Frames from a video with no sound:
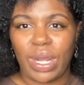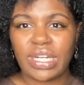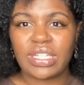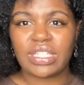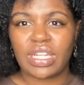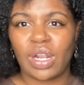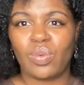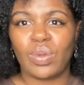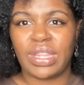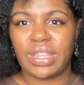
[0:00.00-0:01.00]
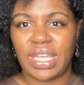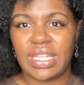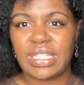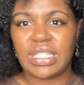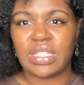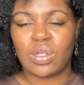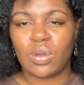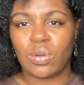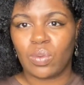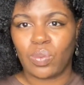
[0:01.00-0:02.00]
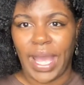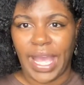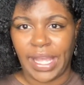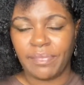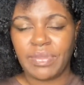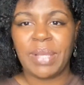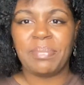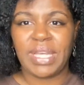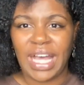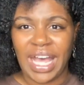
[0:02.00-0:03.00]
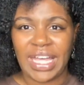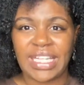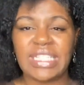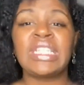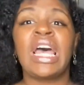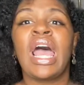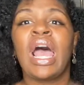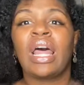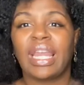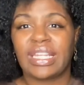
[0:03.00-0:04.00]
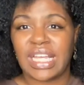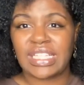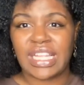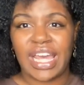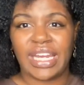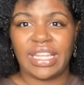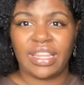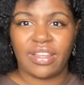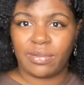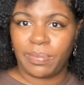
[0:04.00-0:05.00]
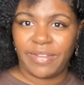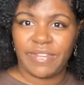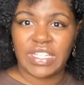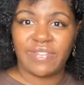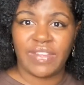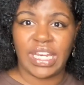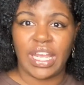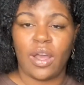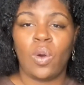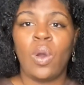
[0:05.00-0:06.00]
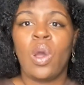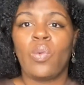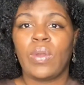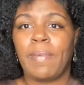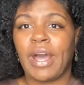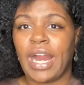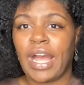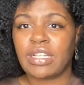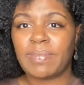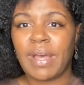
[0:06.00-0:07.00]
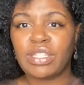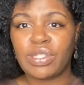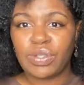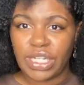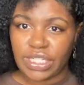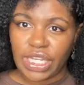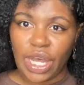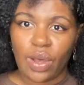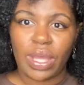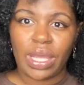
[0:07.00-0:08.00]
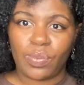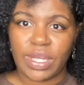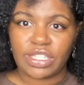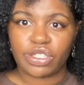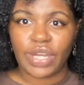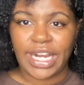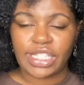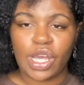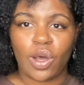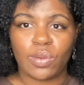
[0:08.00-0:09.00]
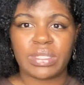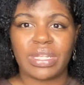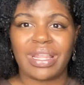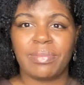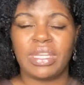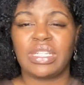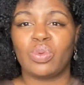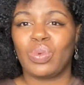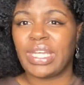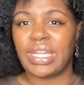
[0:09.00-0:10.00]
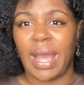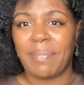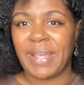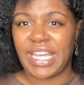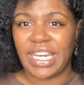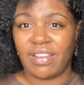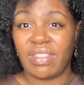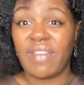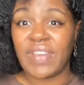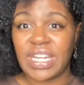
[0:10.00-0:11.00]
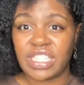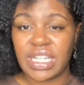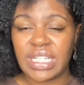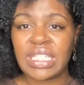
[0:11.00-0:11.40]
start with this way because, as I said in the previous video, we bought our house about 2 years ago. It was a tract home, so that meant we could not pick any of the finishes.